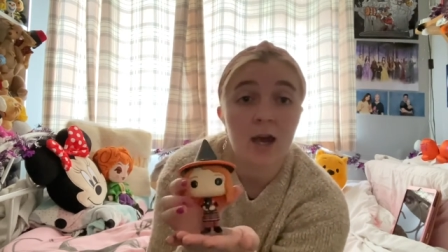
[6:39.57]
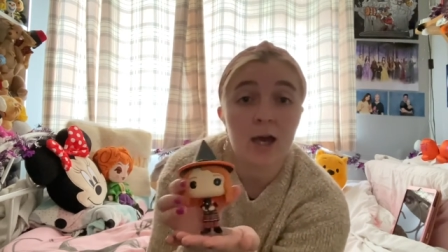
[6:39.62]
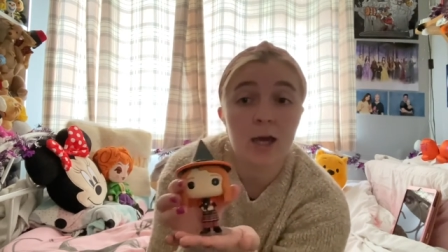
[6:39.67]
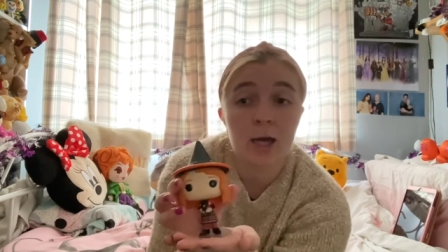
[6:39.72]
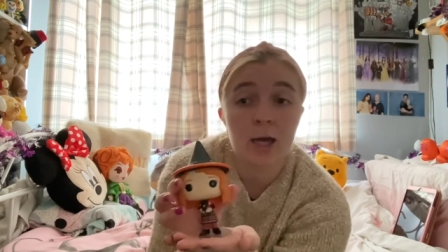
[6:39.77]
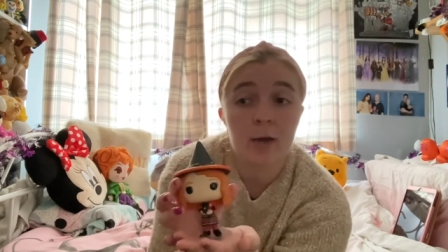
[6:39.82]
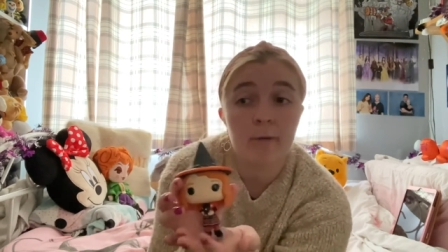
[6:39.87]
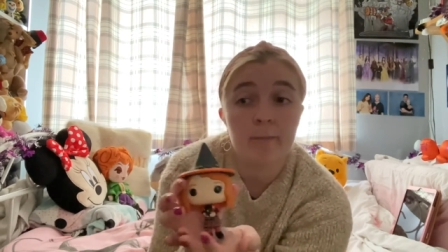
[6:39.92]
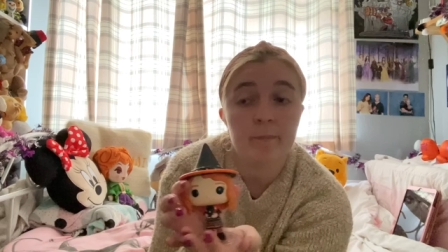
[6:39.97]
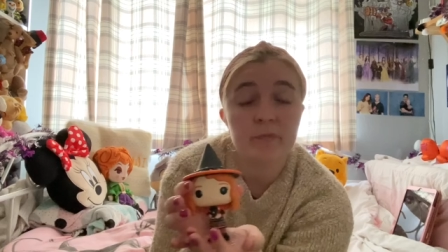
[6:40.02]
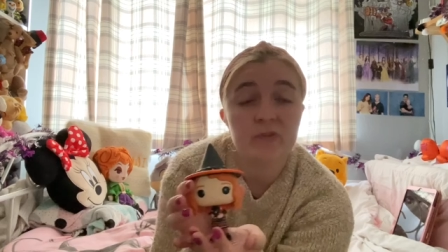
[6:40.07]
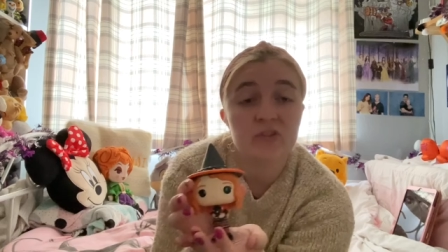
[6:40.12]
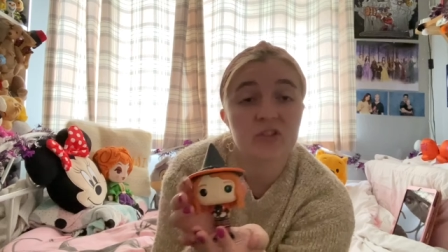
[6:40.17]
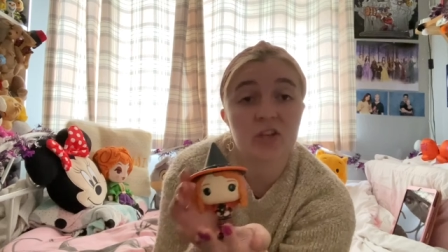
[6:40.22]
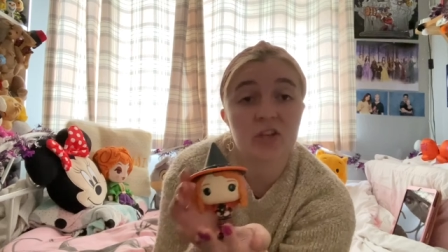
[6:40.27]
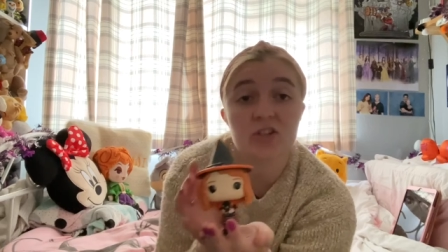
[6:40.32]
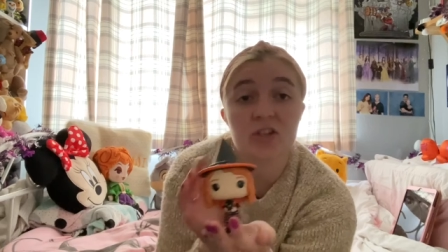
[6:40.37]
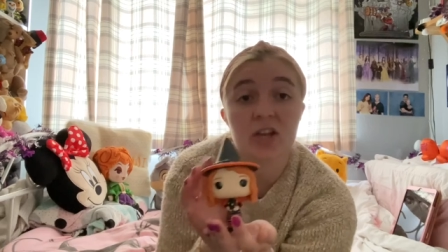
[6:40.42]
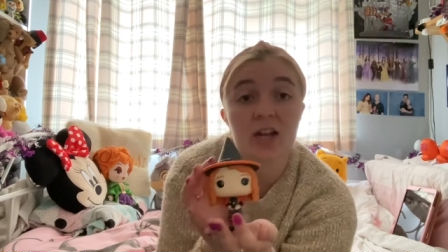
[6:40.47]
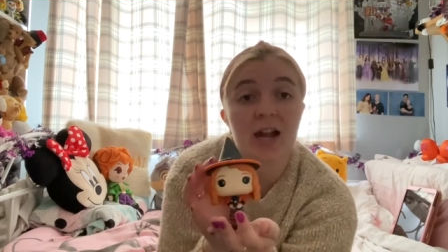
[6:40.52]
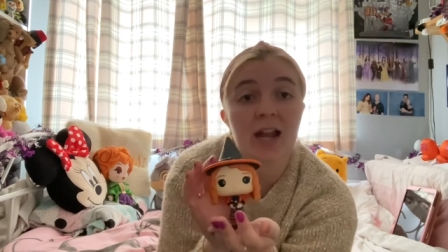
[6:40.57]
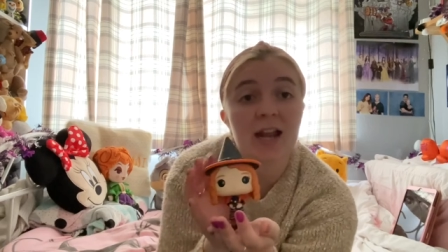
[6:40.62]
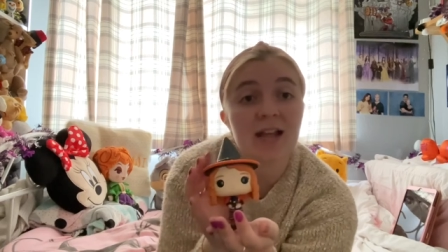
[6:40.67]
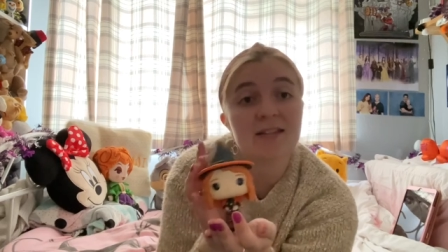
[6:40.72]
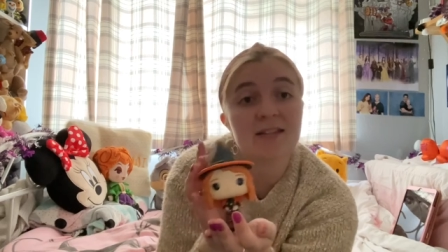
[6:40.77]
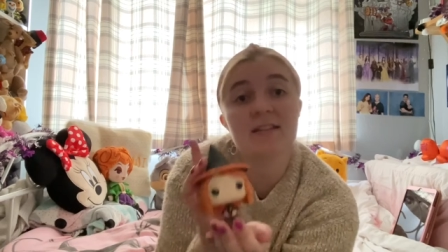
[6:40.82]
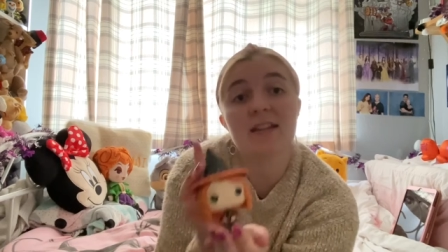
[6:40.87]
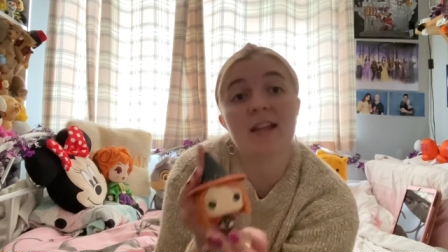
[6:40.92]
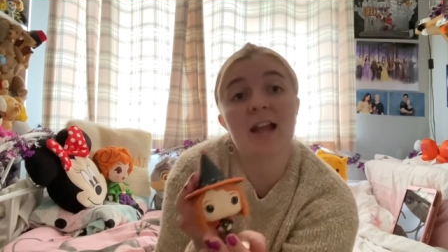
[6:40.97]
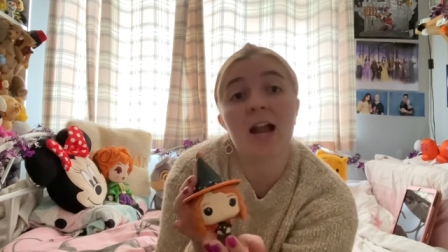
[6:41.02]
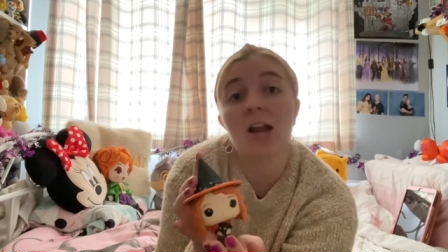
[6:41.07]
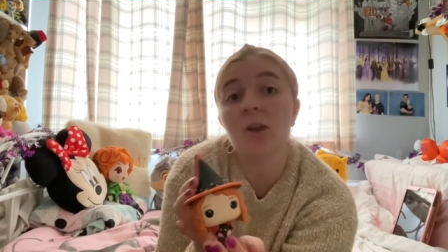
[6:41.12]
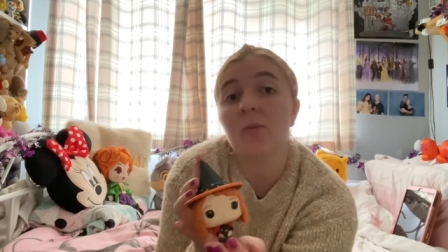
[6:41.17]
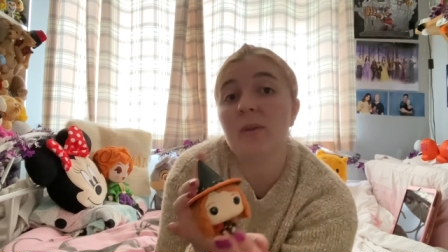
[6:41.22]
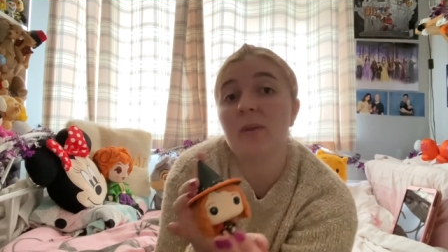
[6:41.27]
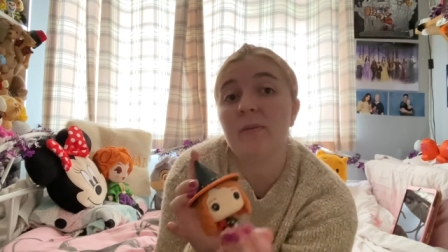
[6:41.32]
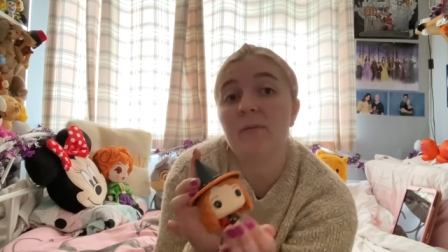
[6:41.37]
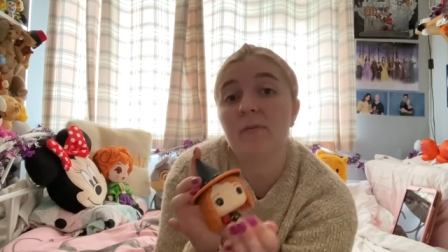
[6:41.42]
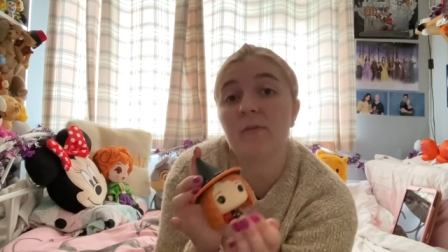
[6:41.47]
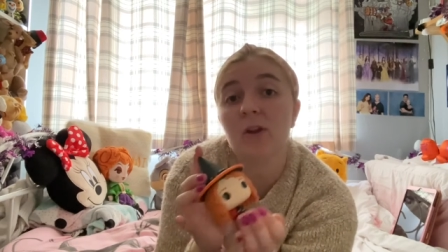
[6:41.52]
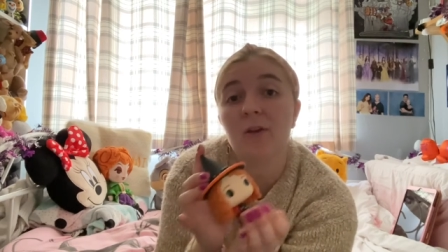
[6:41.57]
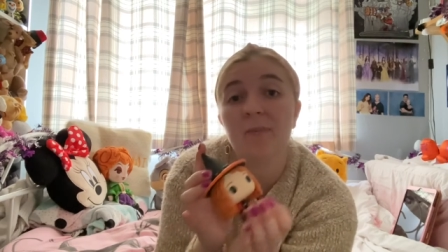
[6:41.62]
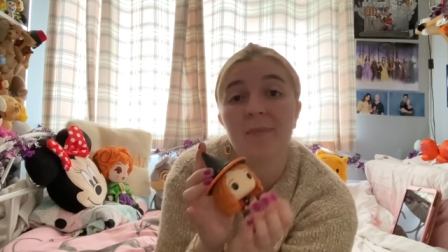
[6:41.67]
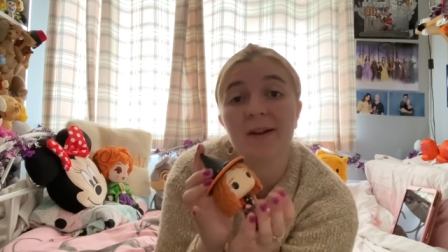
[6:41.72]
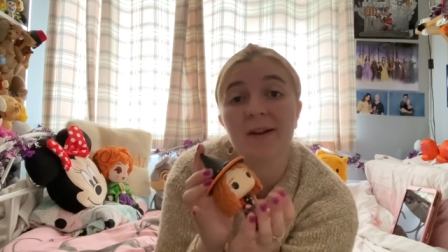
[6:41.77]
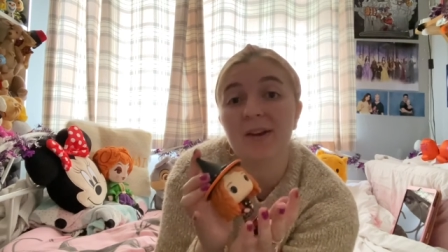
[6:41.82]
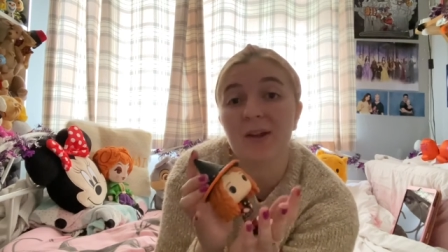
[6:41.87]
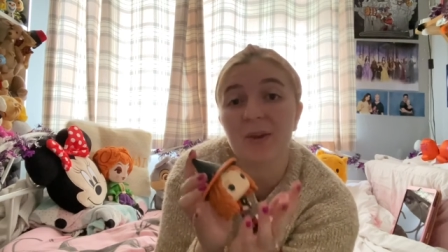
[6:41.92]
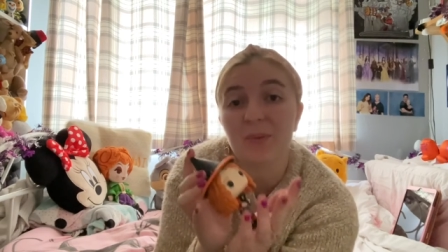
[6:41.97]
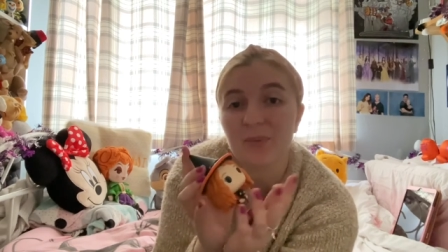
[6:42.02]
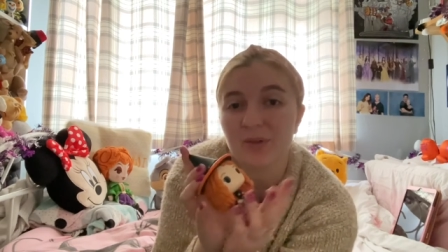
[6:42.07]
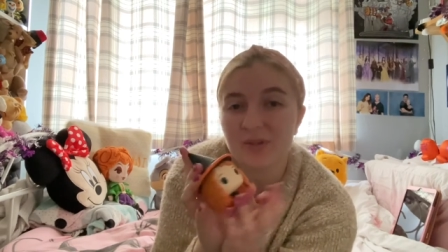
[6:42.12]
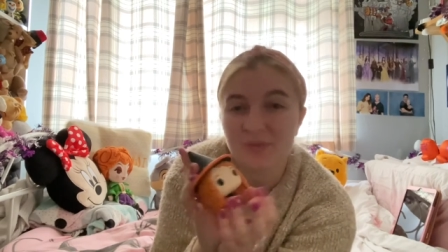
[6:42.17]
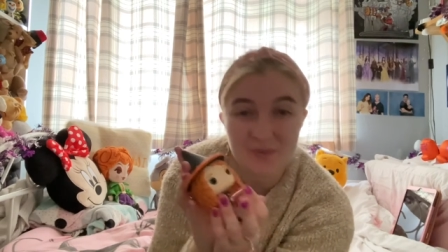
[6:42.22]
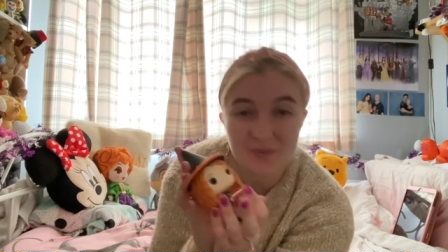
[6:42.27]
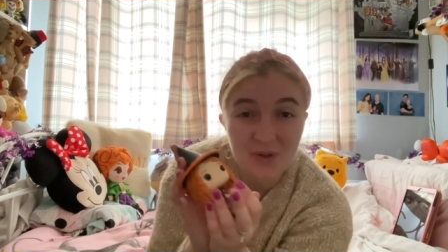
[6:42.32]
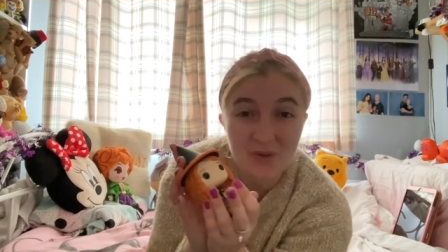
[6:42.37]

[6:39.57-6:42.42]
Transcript: Um, such a classic Halloween film and I will